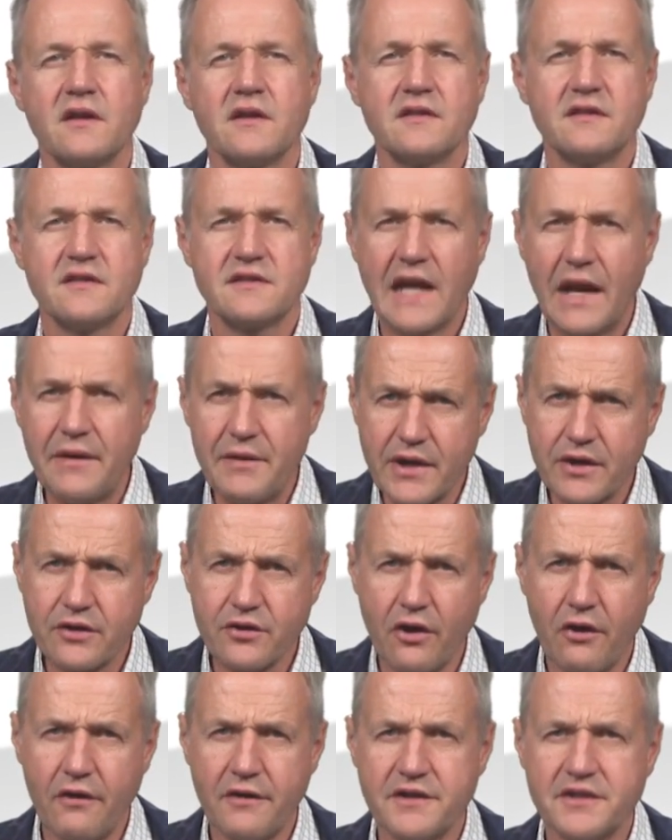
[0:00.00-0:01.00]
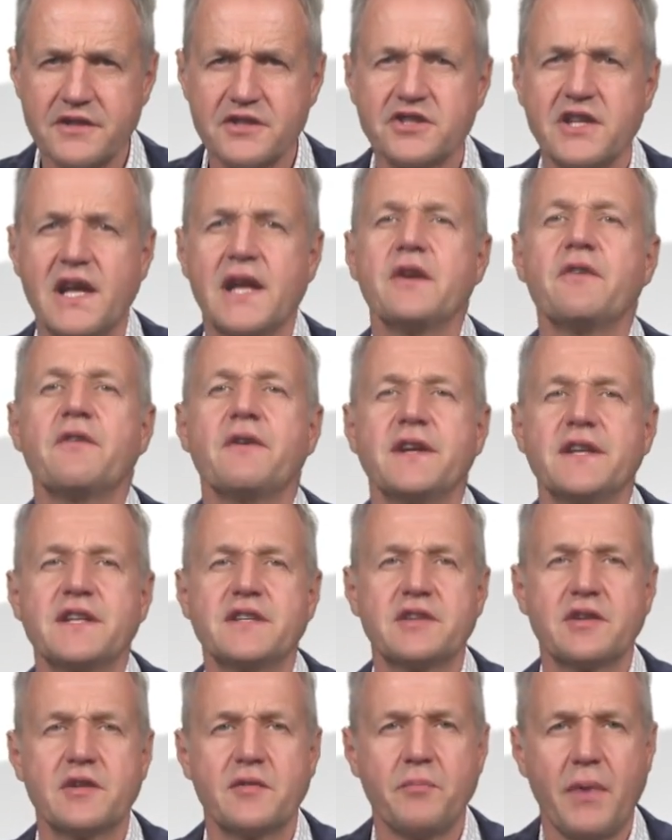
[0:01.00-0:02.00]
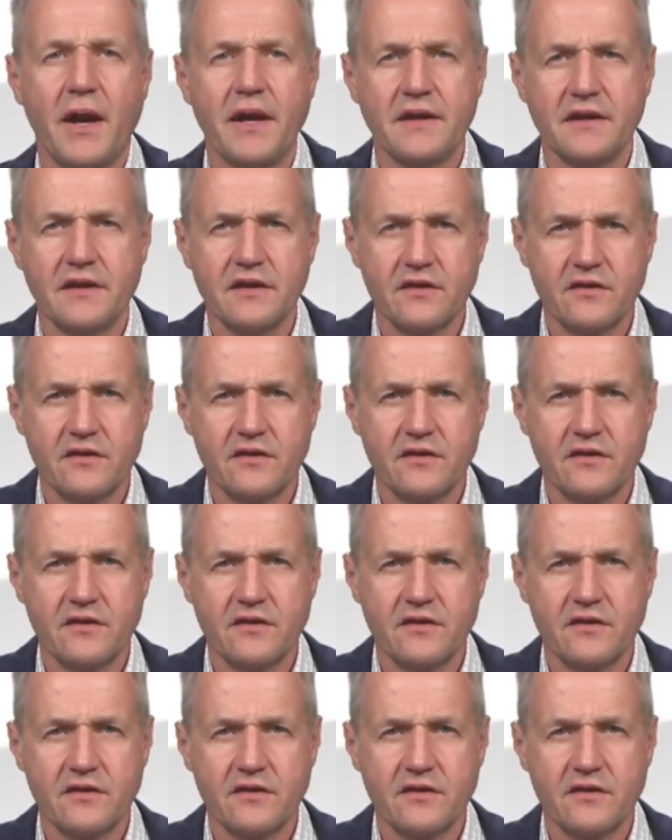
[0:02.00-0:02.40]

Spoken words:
The direct current generated by